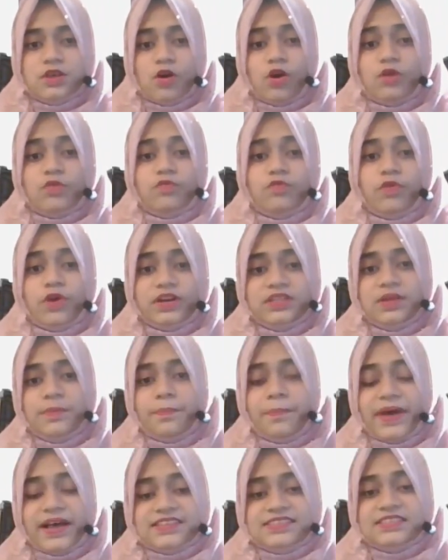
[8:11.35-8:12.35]
on what the
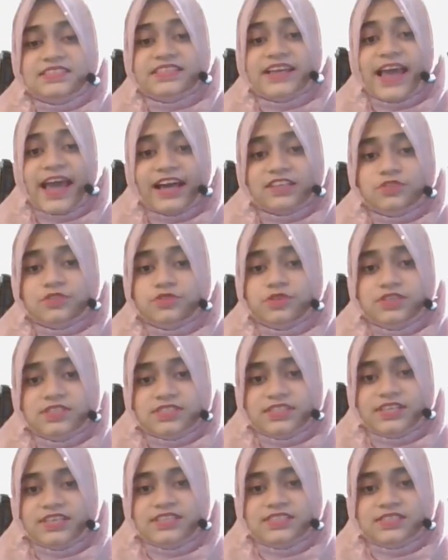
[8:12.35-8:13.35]
passage actually
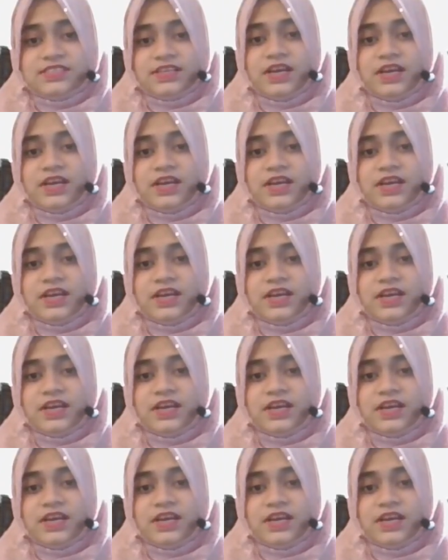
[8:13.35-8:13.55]
says.